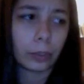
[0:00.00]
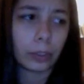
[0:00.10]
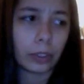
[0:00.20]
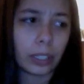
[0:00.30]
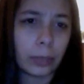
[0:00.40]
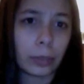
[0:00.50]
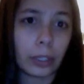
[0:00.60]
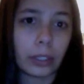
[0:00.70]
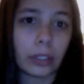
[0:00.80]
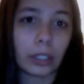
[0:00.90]
The
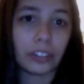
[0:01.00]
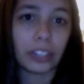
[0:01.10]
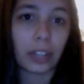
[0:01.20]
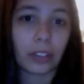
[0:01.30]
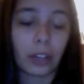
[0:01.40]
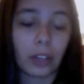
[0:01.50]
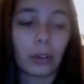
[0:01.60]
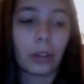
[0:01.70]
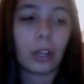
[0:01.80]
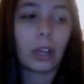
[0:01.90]
imprint that she has now.
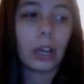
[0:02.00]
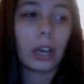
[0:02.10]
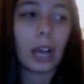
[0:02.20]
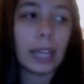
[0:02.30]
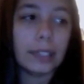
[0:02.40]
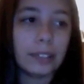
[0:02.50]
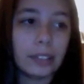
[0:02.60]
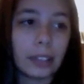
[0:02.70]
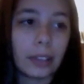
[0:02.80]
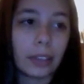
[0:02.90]
I
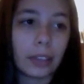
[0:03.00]
didn't